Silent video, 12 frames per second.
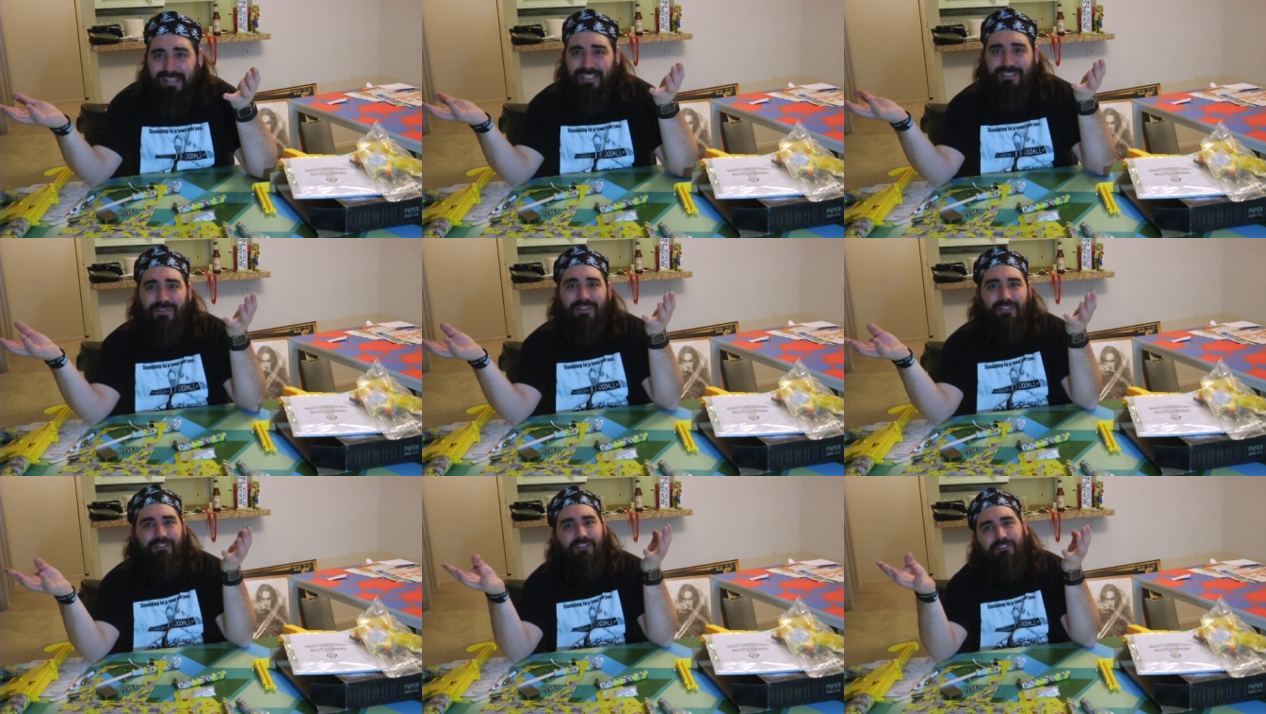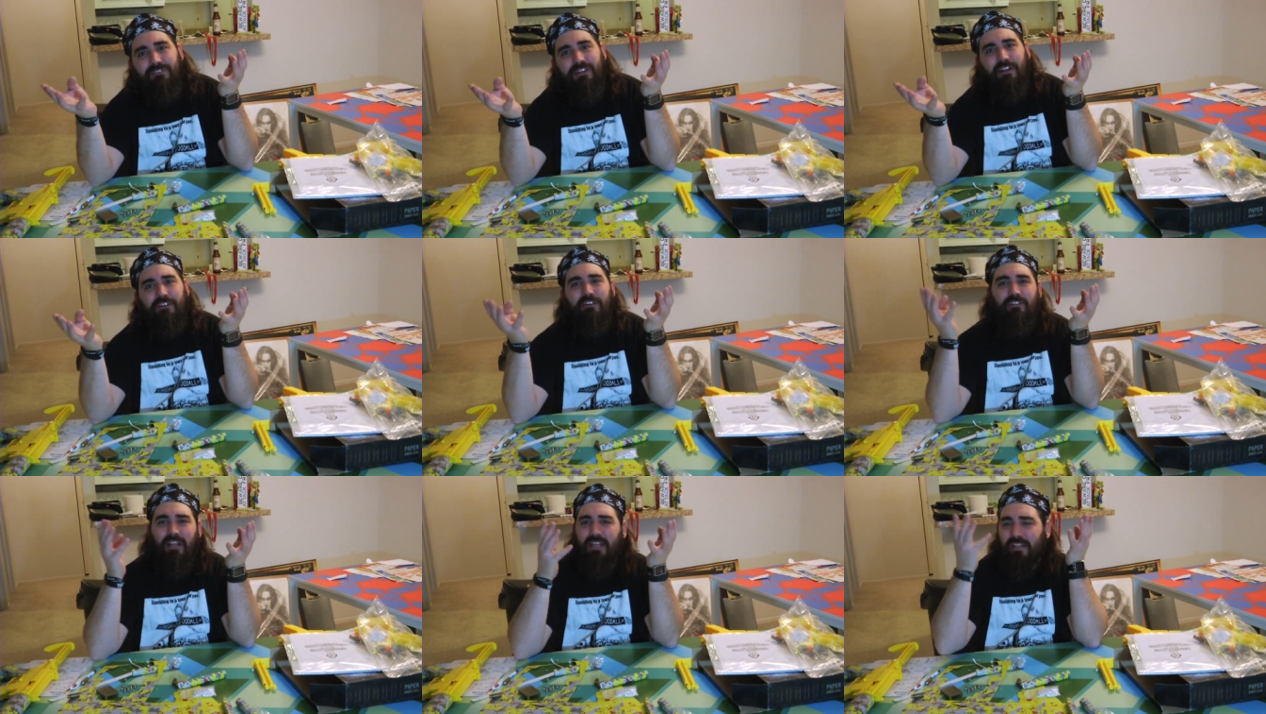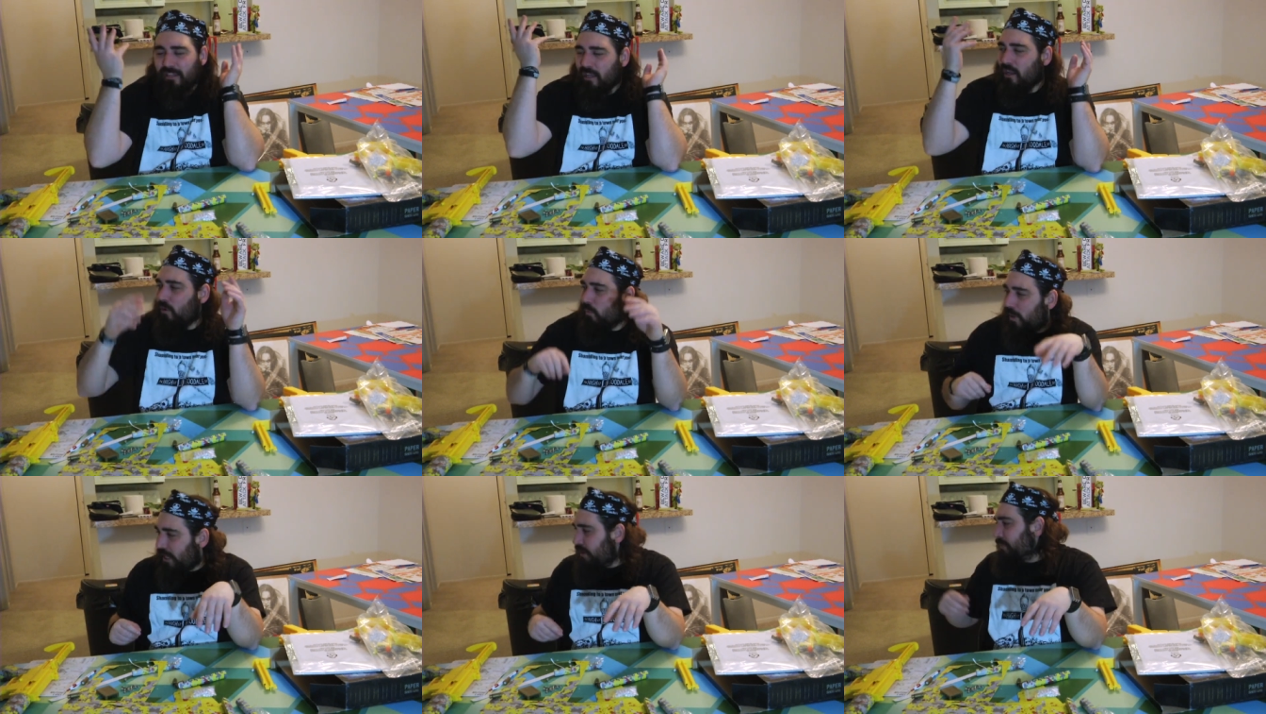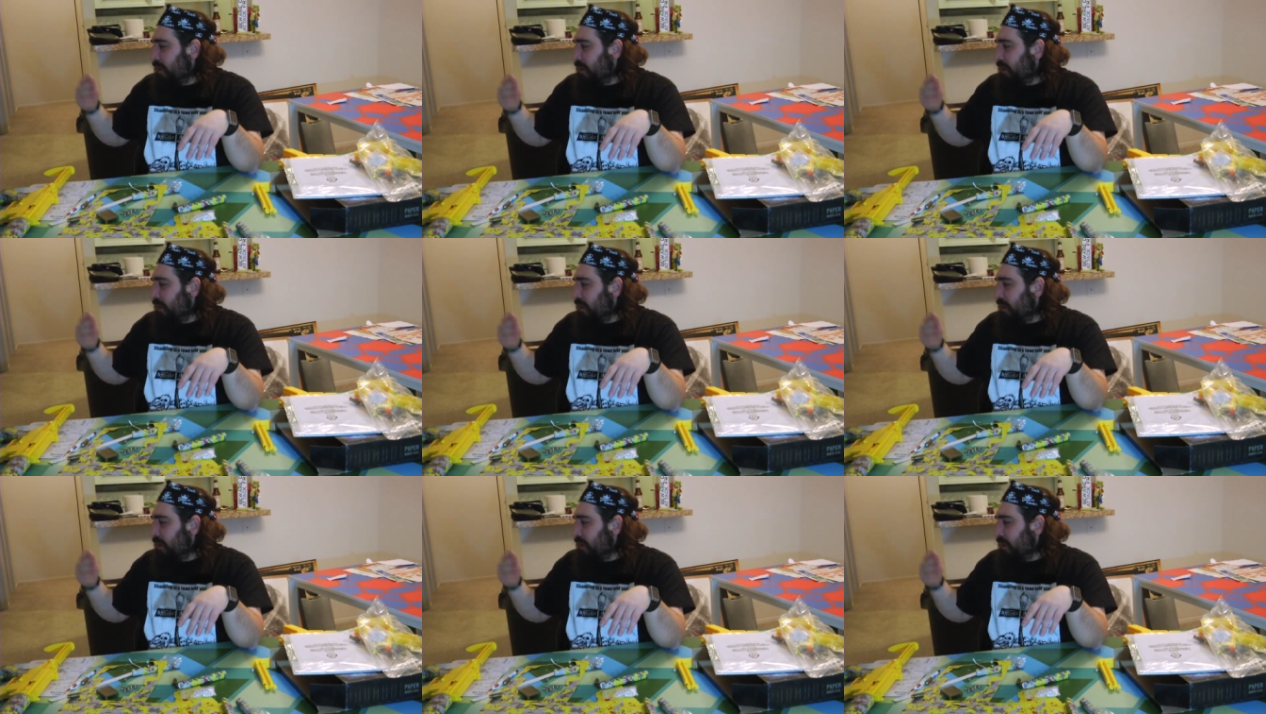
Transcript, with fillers: At least with a Nerf dart, you're like, what hit